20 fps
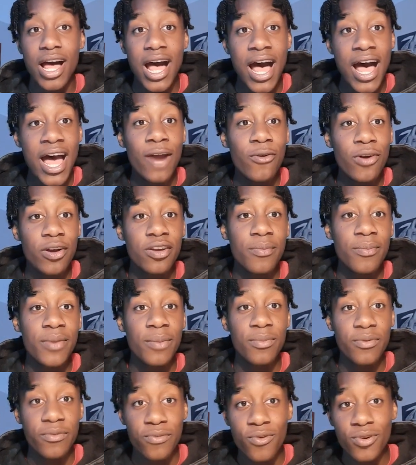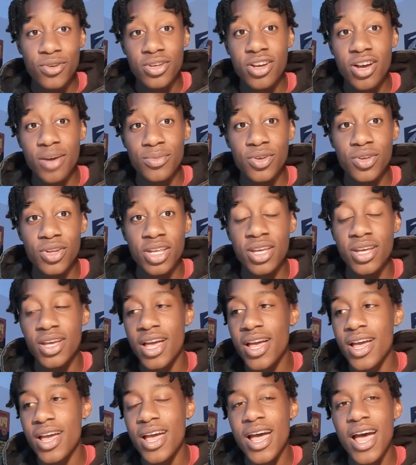I recommend before you come uni,
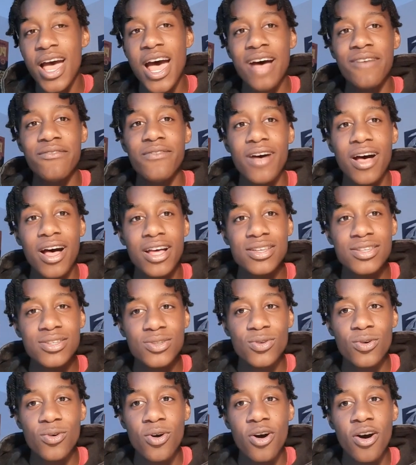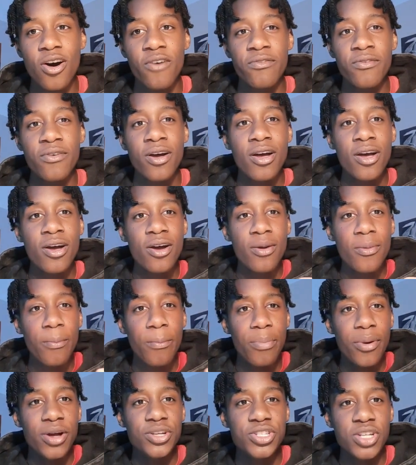have a sort of
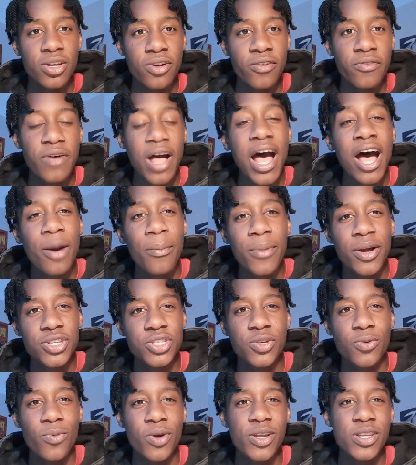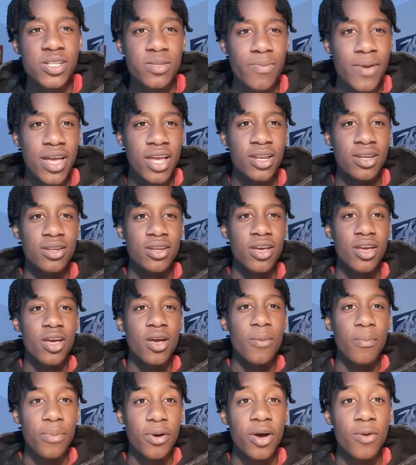budget of how much you want to spend
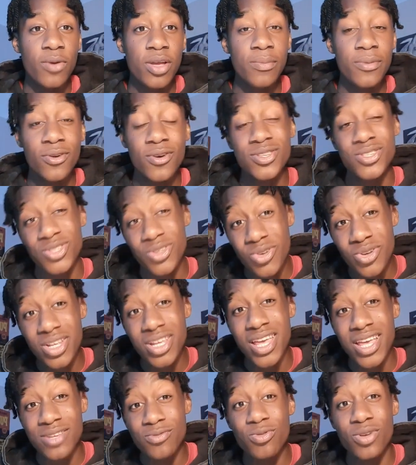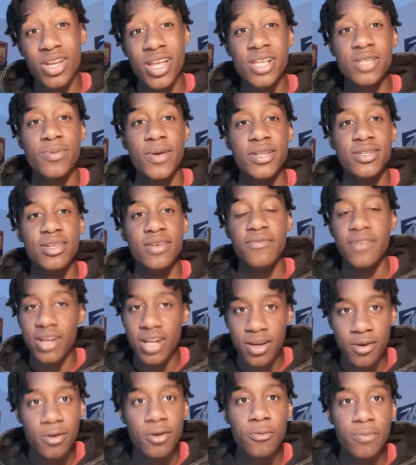per week because uni is really expensive. And
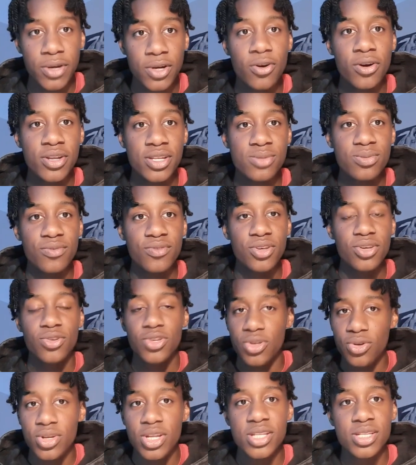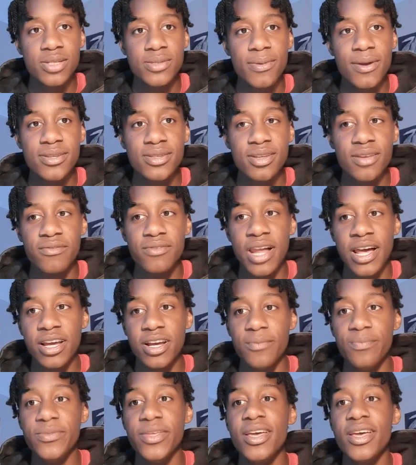I'll be honest with you, uni is expensive. Like
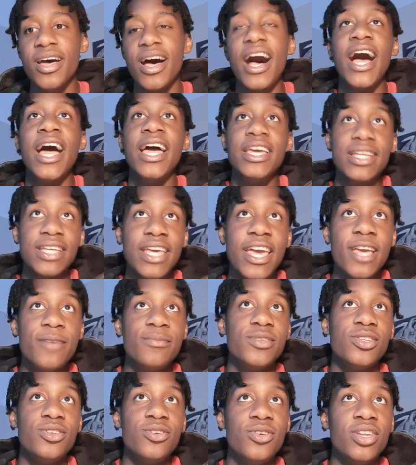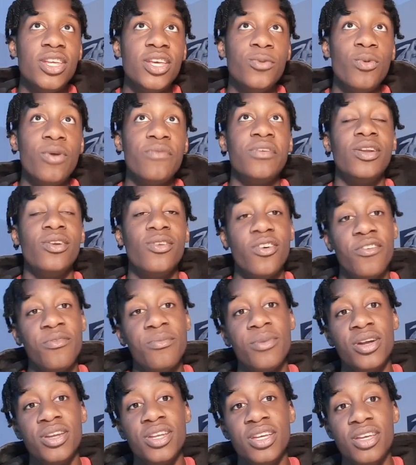I came to uni with a lot of
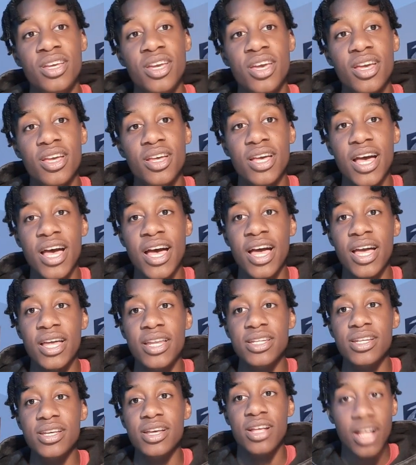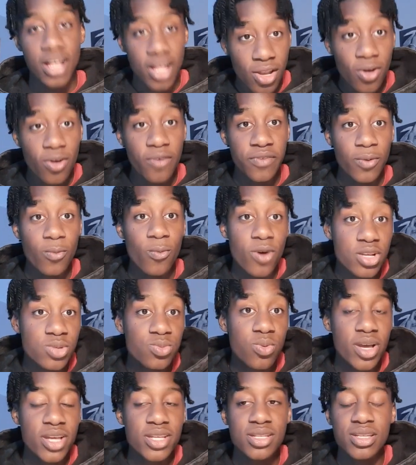money and a lot of it was
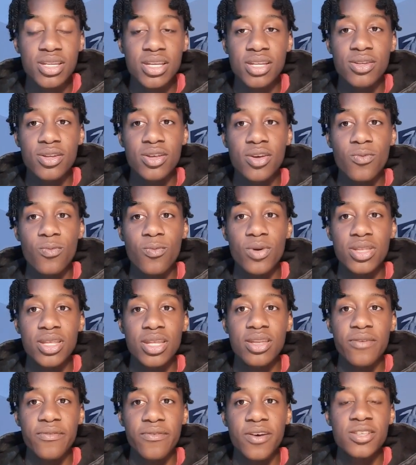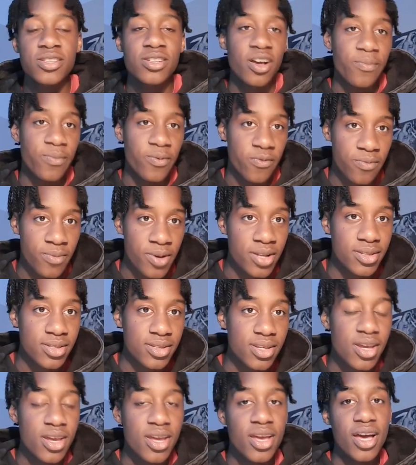wasted within the first couple of
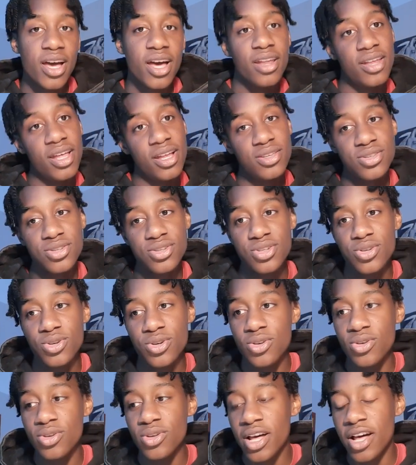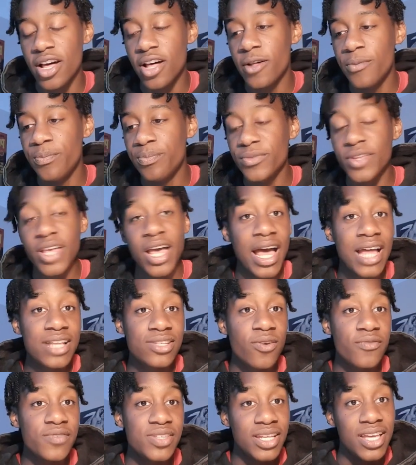months and that's true. Um, I had
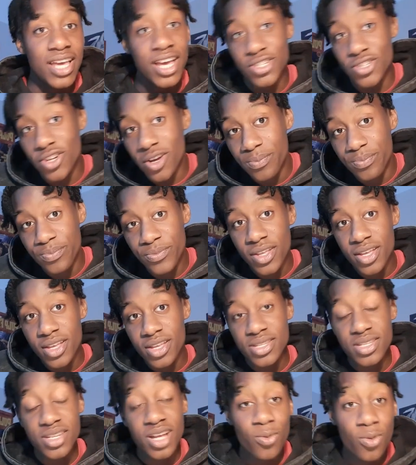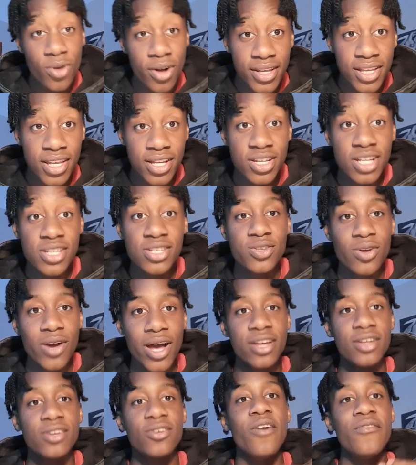to obviously get a job, start working, just so I
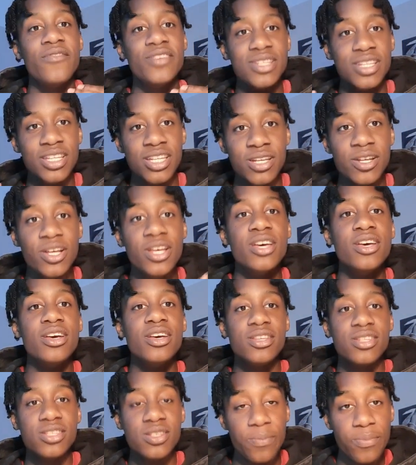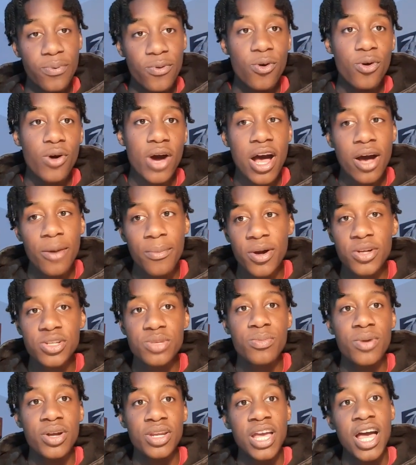could obviously support how much
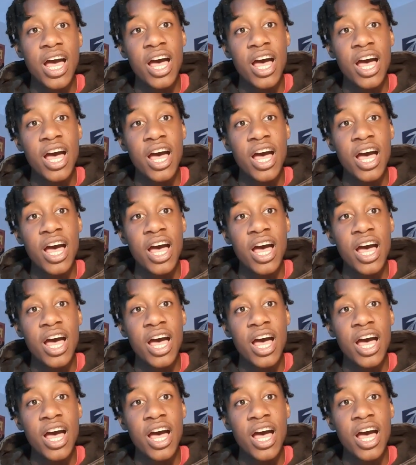money